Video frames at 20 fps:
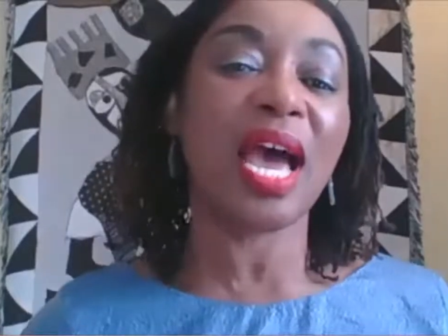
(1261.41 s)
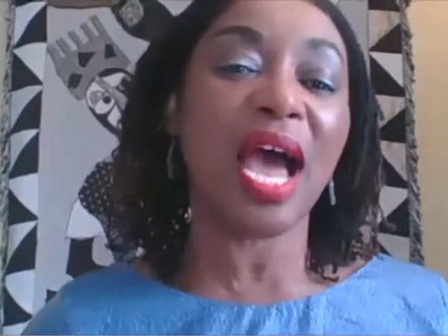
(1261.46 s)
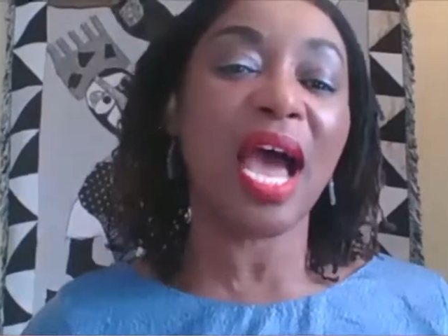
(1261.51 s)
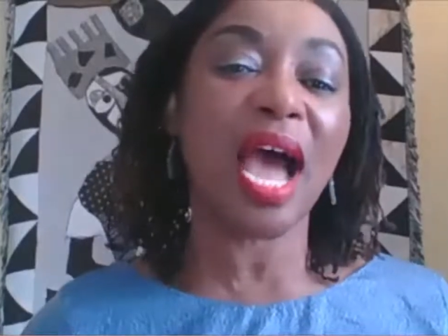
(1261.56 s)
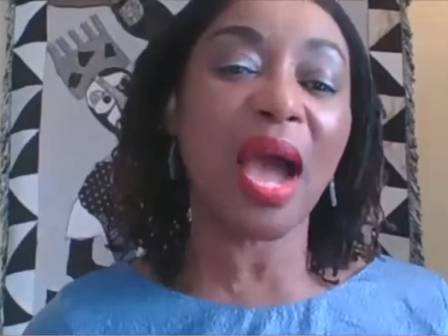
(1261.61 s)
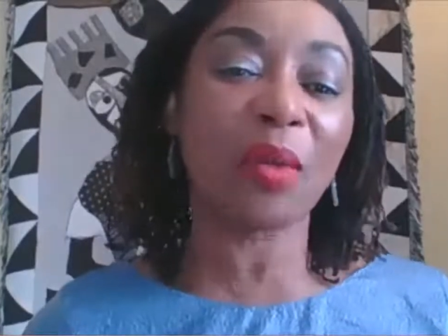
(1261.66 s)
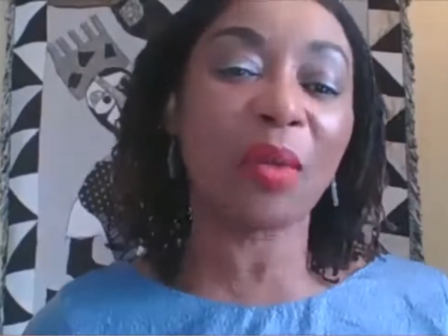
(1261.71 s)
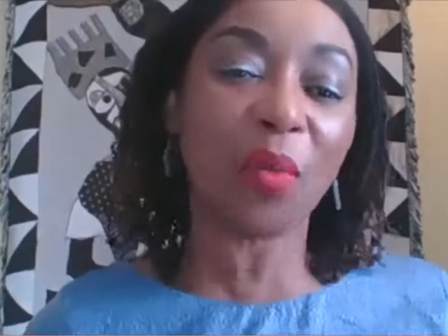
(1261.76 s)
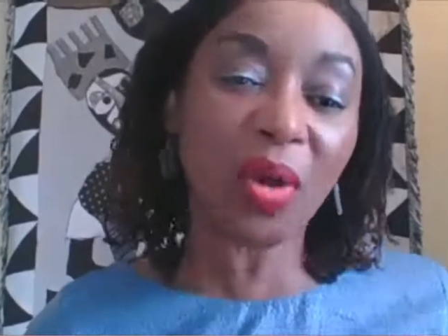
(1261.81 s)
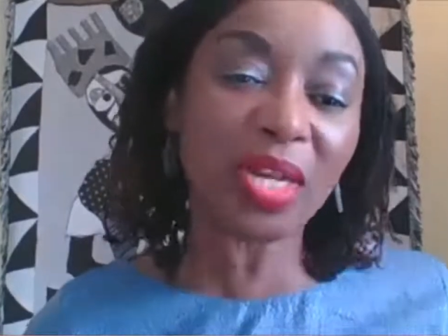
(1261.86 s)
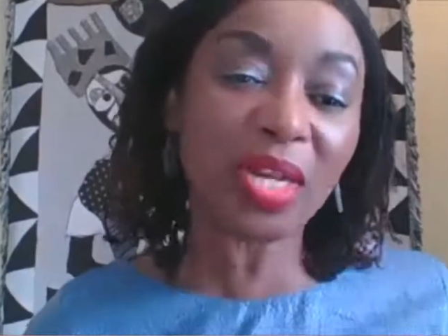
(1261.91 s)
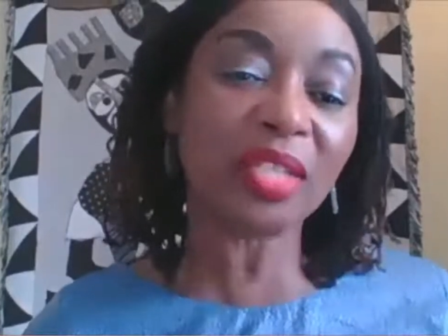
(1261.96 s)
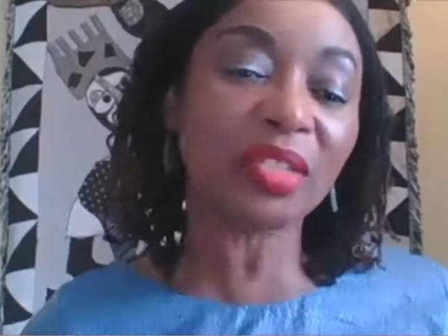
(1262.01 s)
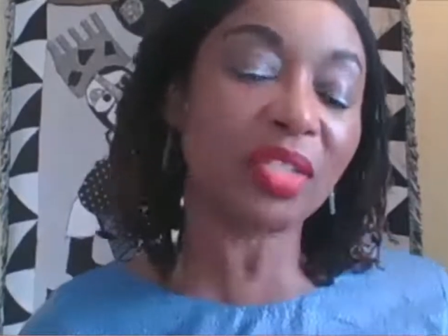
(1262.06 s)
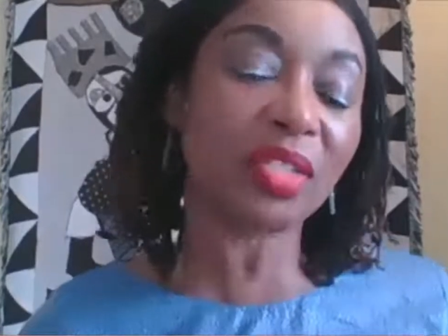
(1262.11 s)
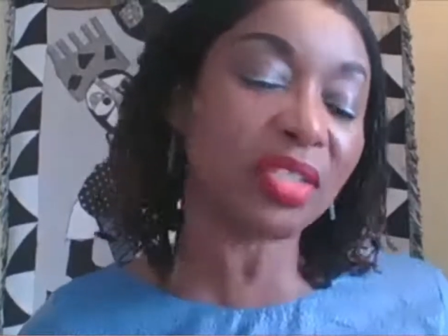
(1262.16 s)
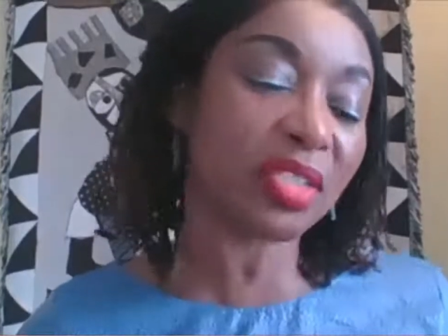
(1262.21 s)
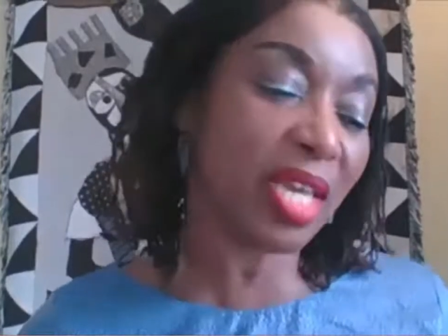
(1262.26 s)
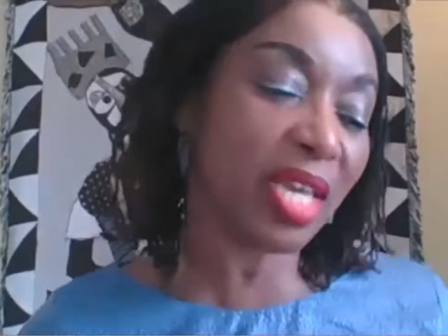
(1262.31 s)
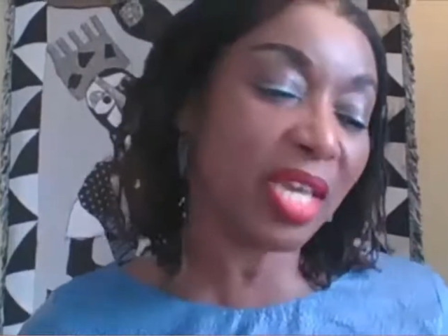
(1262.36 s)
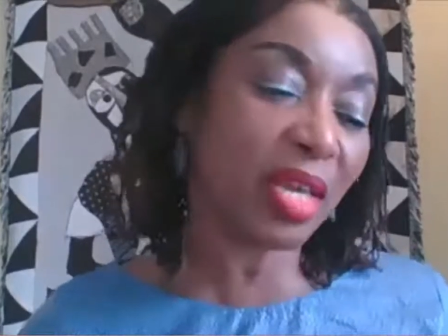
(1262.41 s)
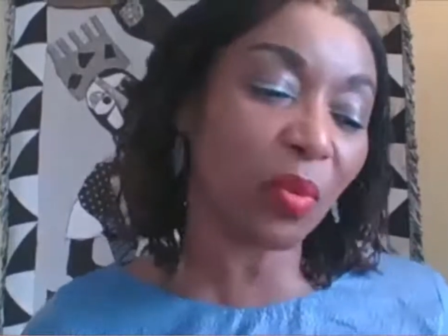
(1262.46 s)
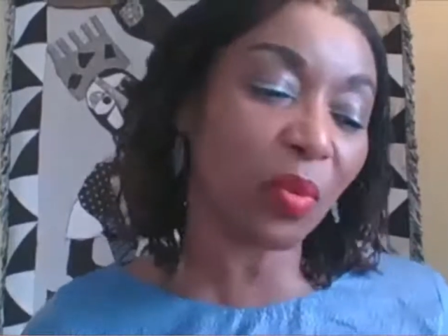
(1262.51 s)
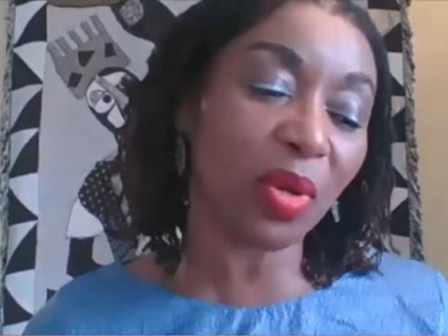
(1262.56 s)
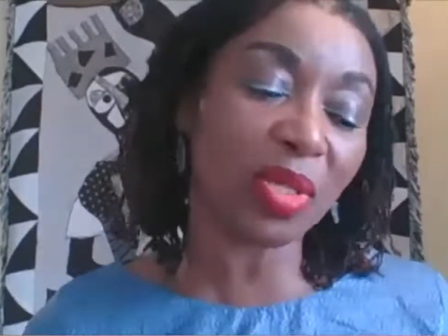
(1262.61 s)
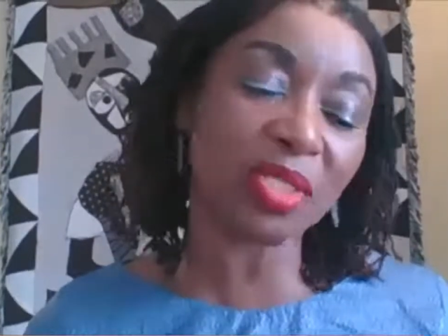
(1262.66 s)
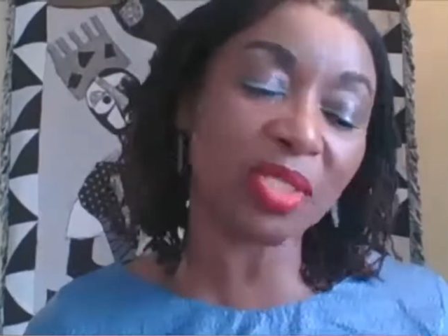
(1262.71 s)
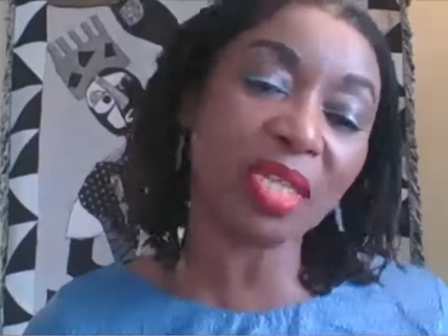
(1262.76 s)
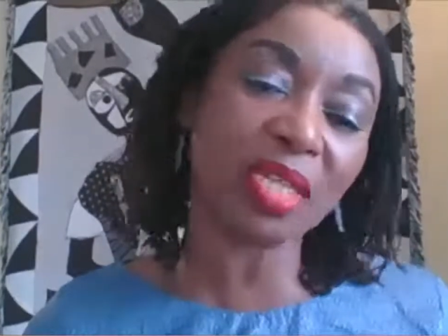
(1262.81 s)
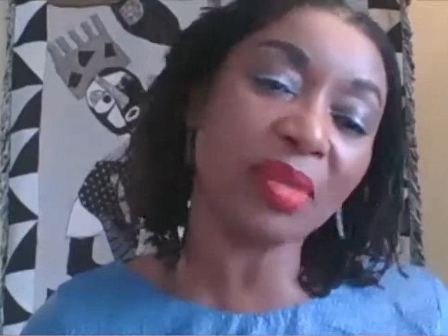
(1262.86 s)
I wanted to take a
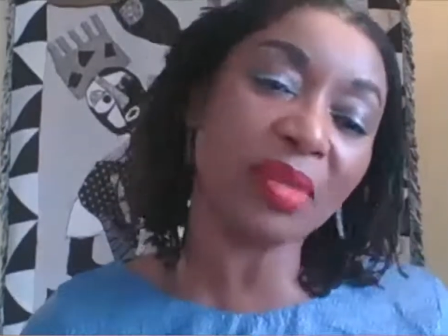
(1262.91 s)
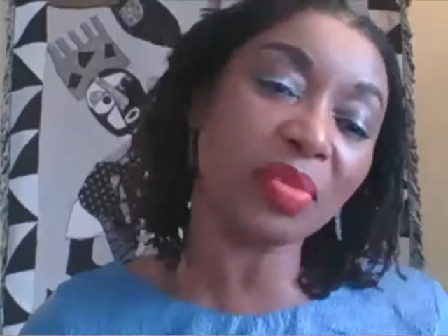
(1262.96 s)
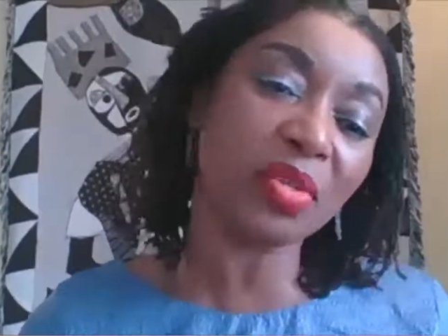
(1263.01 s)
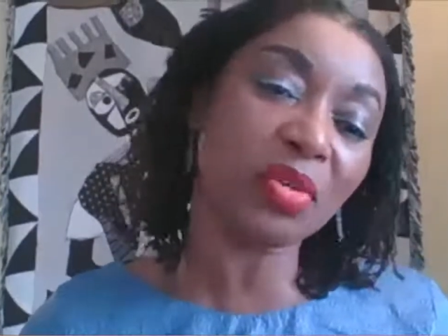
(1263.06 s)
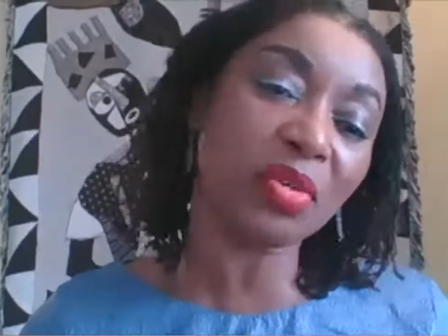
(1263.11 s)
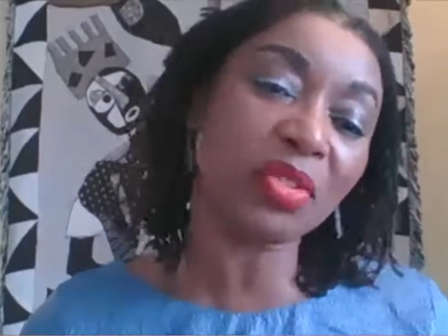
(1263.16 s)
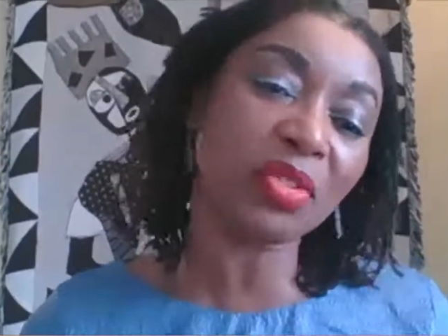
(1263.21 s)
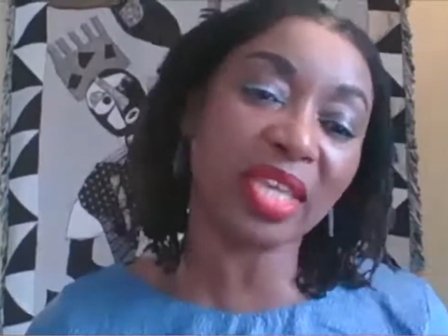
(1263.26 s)
one-time use